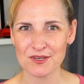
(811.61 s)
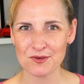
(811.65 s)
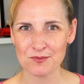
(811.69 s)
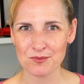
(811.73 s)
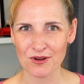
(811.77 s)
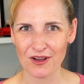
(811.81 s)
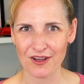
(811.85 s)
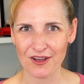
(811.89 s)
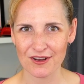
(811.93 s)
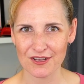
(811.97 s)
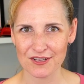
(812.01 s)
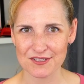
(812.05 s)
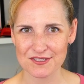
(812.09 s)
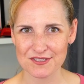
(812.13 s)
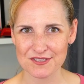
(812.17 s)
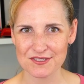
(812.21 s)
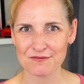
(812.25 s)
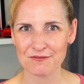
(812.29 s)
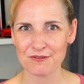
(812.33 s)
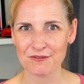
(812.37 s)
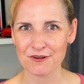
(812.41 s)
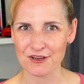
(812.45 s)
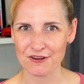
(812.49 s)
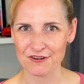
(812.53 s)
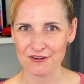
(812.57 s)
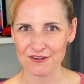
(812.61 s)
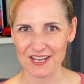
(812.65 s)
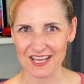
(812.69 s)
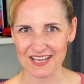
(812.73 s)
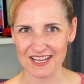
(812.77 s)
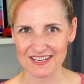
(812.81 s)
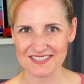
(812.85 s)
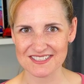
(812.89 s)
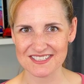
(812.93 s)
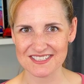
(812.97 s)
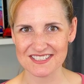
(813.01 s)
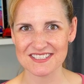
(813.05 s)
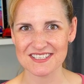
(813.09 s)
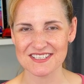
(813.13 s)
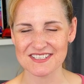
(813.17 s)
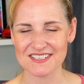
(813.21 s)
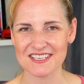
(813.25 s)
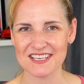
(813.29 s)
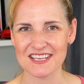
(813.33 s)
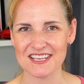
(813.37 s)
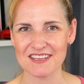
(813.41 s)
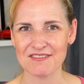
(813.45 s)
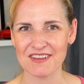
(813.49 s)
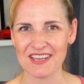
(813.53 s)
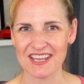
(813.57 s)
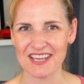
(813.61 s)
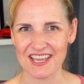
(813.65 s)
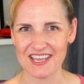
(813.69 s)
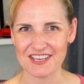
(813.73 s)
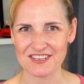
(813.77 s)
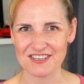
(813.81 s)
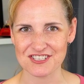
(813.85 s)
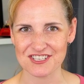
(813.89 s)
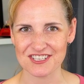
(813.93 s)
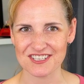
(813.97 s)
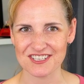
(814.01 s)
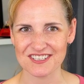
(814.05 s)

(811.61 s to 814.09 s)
products for your next Disney vacation.